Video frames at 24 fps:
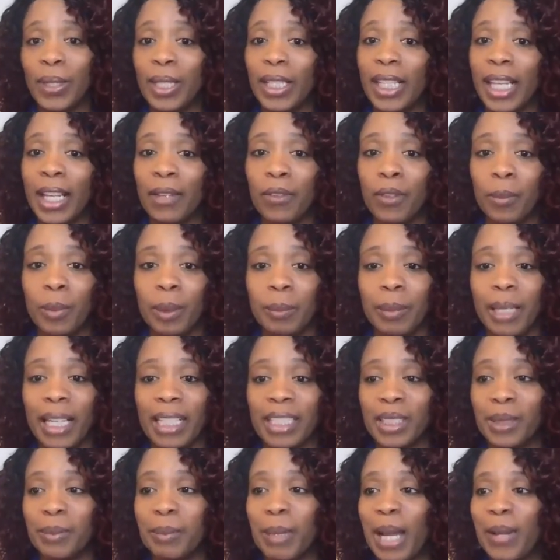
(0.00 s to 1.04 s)
and I will be
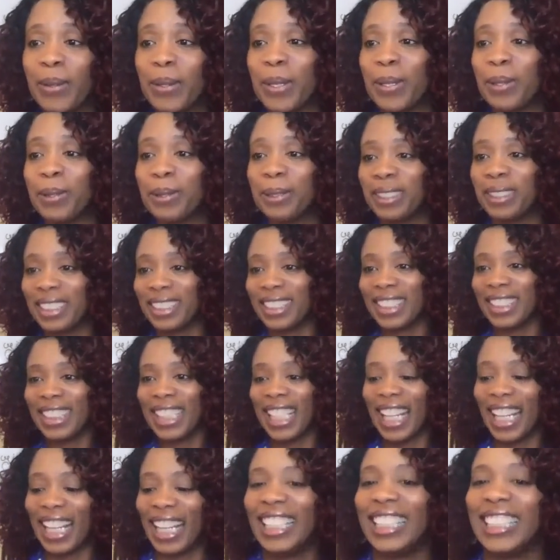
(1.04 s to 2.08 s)
back tomorrow. Good
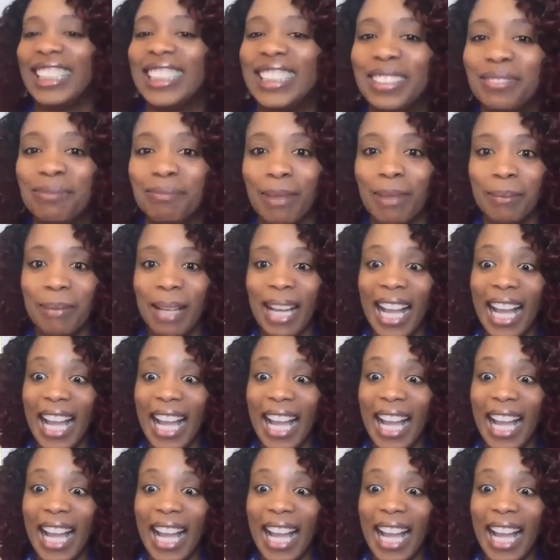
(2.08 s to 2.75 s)
night. Bye-bye.